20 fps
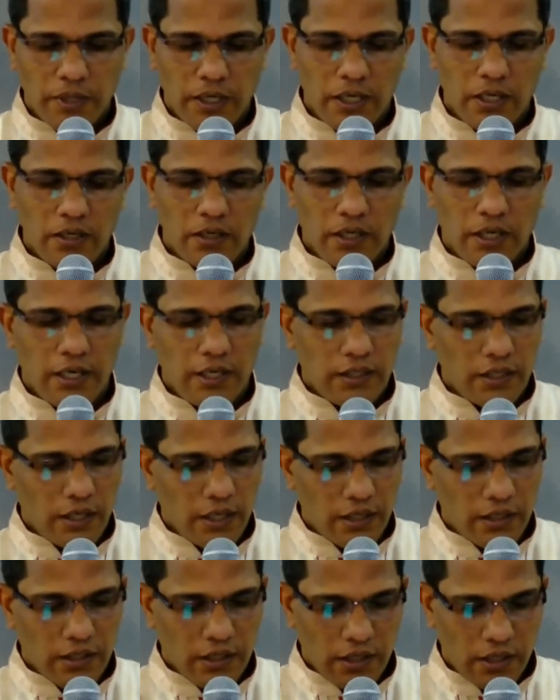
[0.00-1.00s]
and and
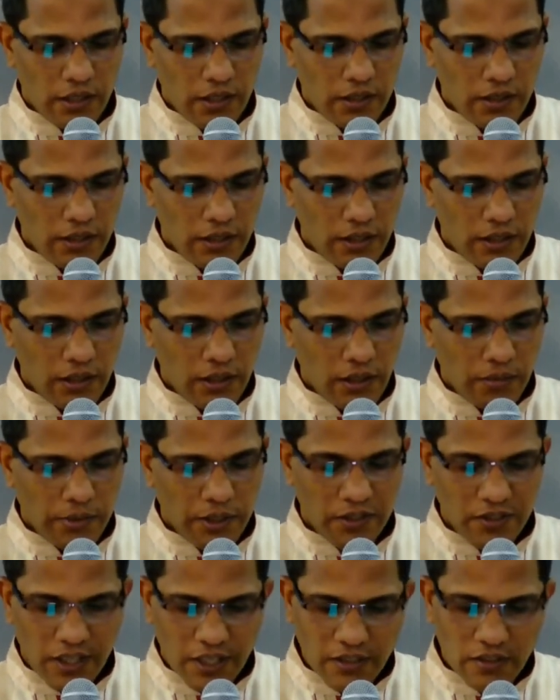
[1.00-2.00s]
and the, and the I mean
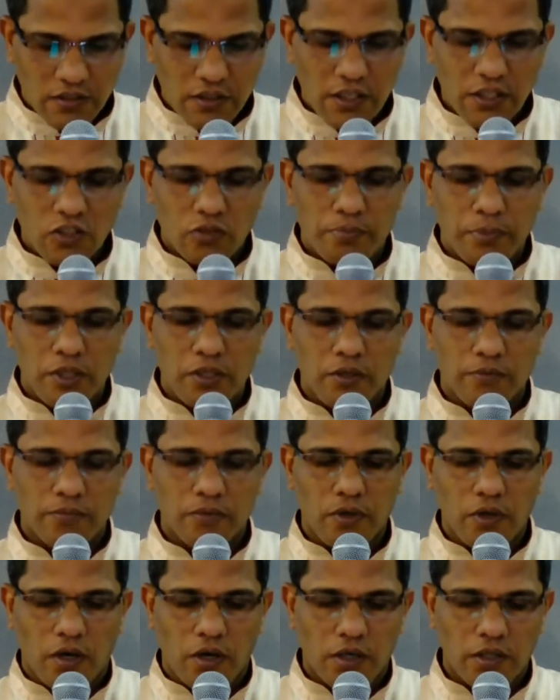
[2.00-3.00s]
chastisement of
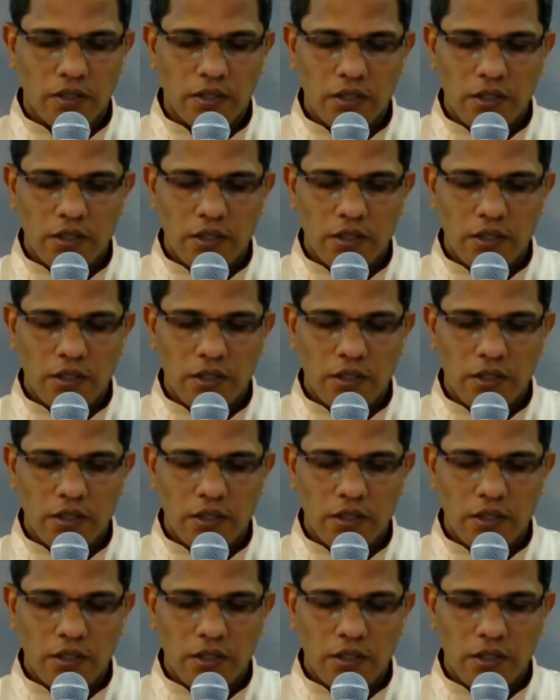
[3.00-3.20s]
God